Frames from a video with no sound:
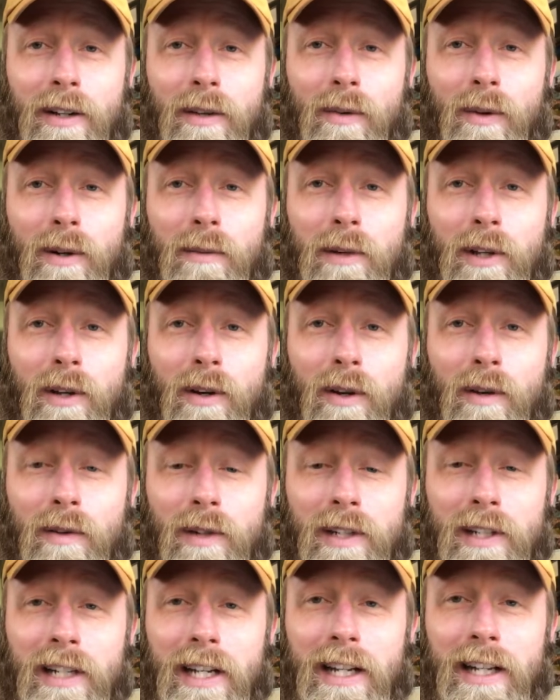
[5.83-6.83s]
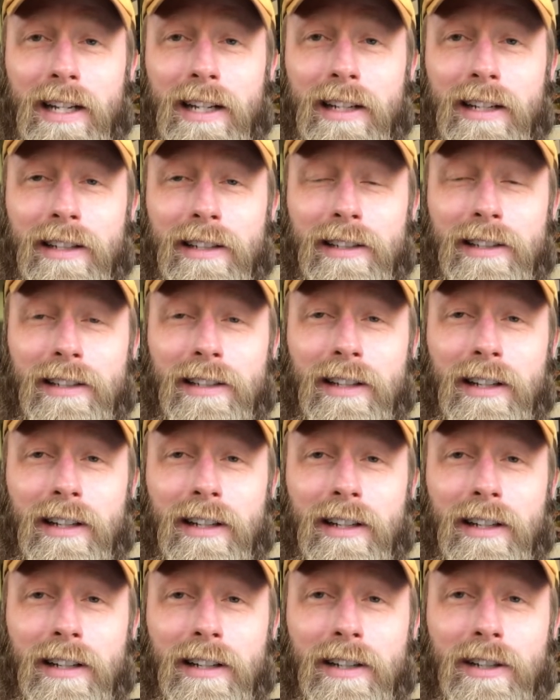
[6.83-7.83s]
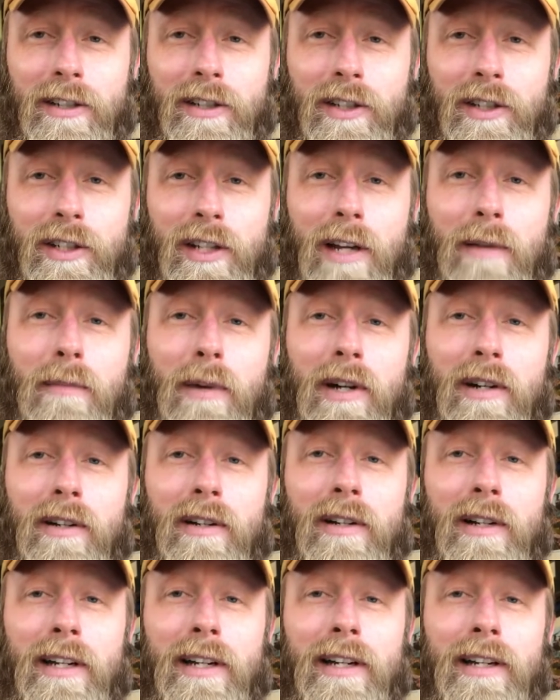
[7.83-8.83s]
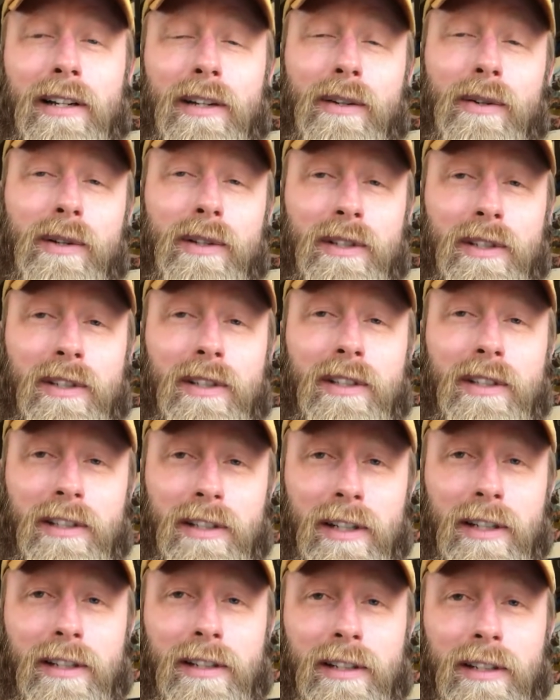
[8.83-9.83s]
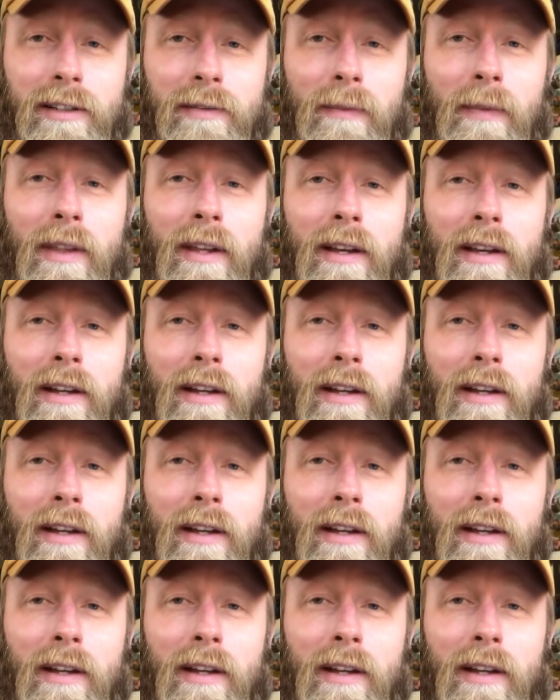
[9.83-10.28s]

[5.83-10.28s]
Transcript: What I'm going to go over today is shea butter and crystallization.